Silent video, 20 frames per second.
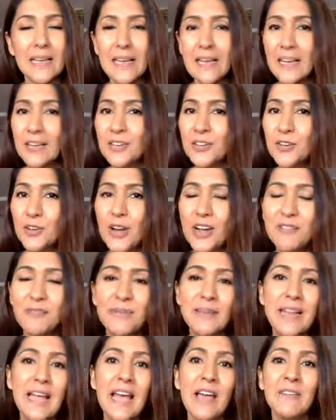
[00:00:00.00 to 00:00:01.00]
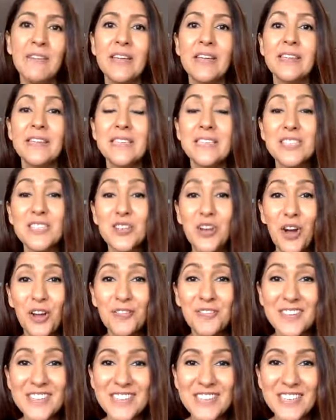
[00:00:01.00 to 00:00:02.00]
you know, I've been having these
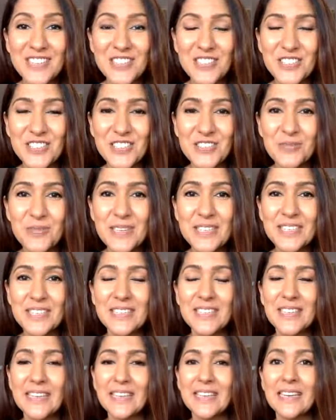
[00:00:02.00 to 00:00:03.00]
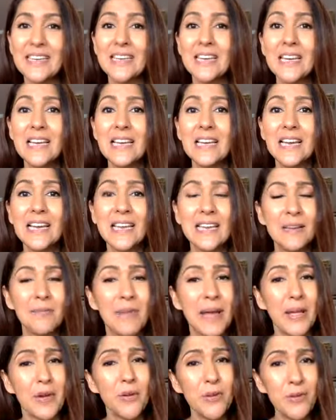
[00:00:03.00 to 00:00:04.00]
conversations recently in
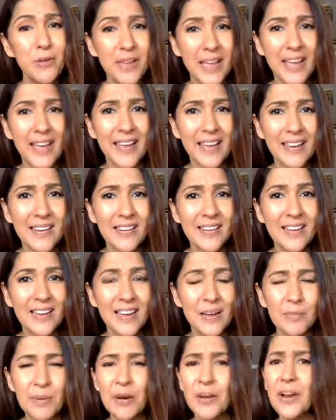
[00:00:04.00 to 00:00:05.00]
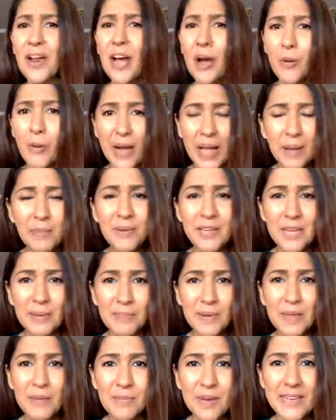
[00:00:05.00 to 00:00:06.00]
my own head about how I'm
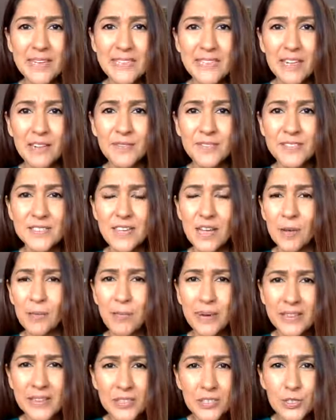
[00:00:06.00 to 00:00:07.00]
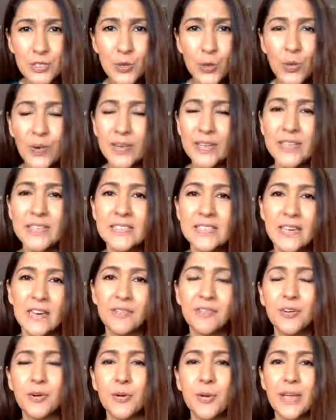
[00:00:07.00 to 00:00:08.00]
keeping myself stuck by the stories that
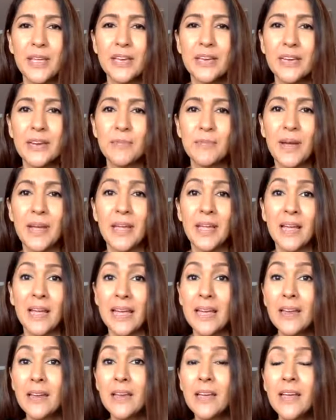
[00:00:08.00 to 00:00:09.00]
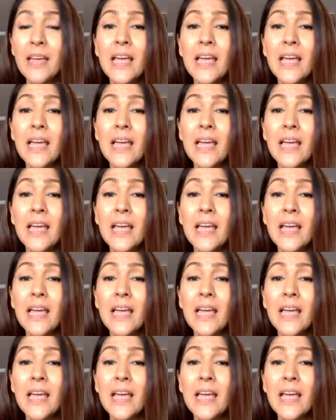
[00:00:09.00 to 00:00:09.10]
I've created in my head.